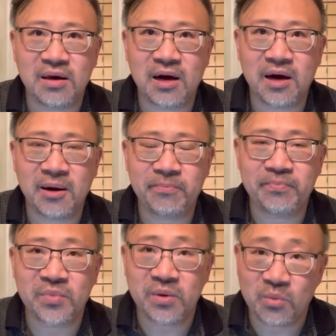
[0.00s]
um,
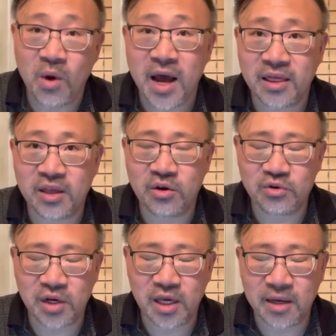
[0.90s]
wine that you're
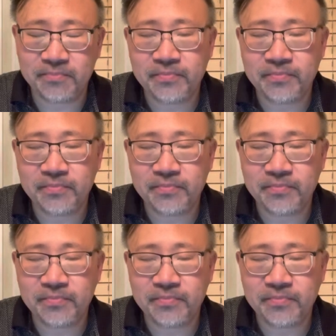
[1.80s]
drinking?